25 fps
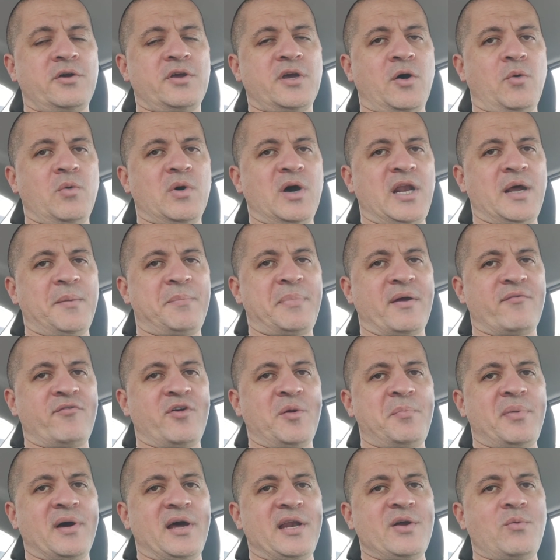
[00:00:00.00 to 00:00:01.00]
Yo, yo, what up,
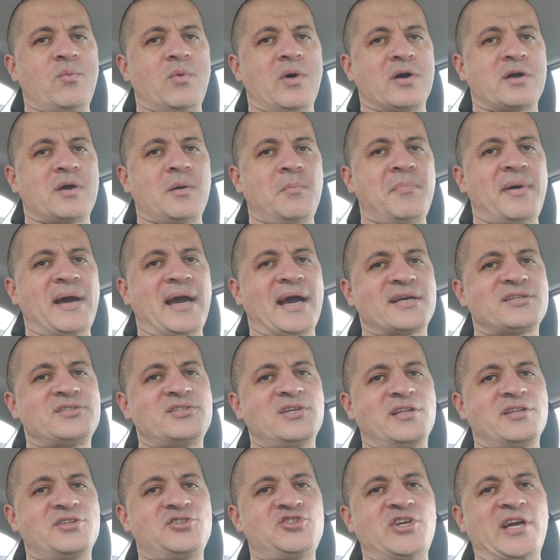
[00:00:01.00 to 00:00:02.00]
everybody? Welcome back
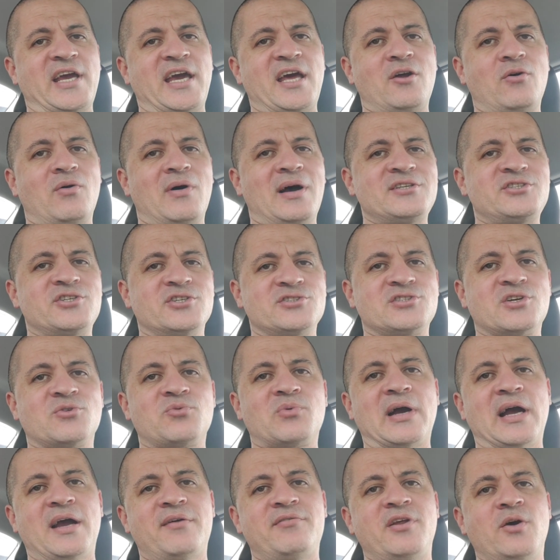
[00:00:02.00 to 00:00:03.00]
to the channel. I just
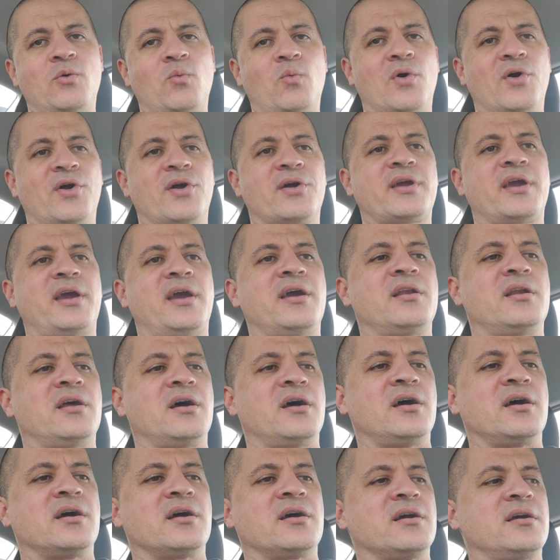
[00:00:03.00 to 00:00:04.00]
arrived at work
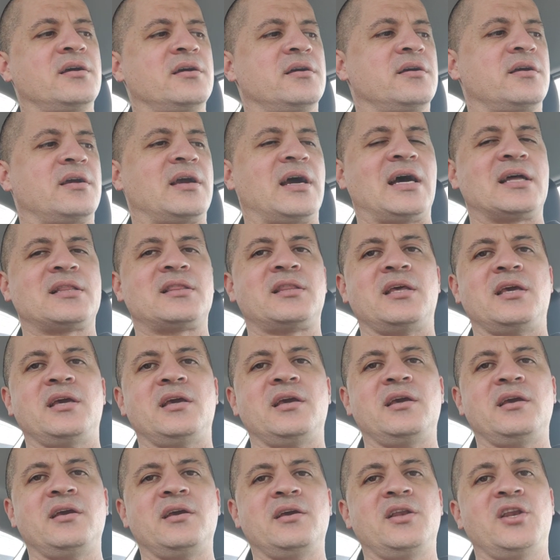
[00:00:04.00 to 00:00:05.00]
and uh, got
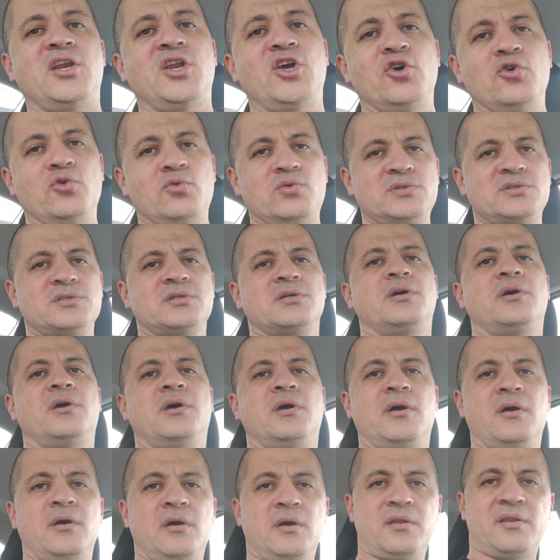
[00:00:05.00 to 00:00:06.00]
the news
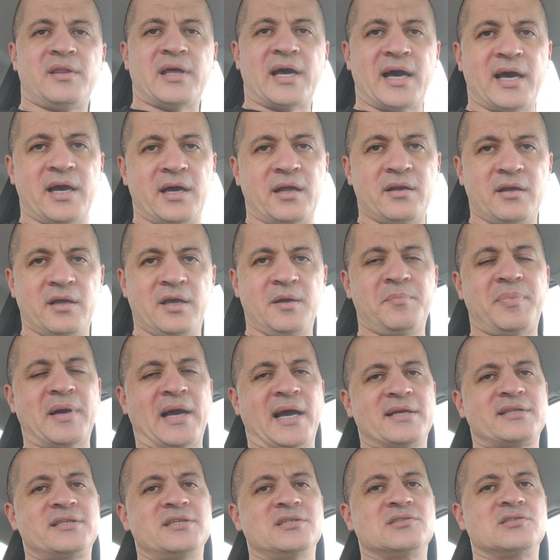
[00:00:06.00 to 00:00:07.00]
that
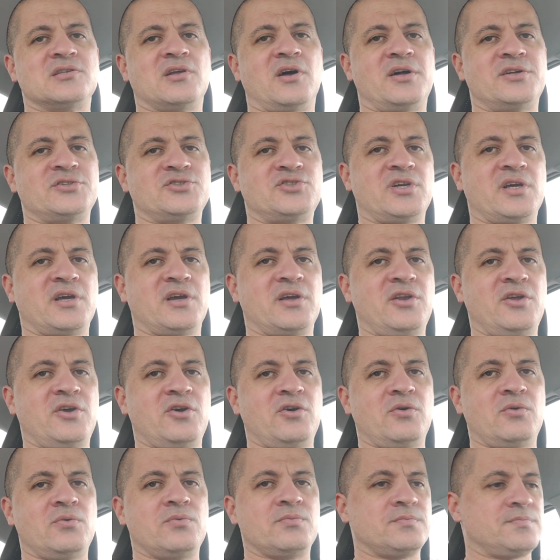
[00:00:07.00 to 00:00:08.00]
Impact is launching a
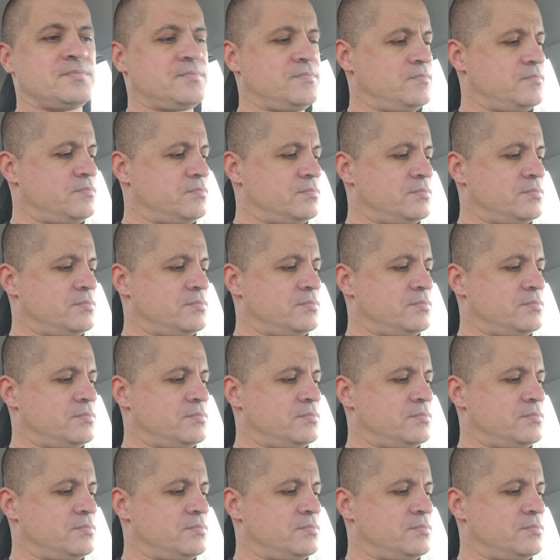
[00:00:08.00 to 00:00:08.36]
new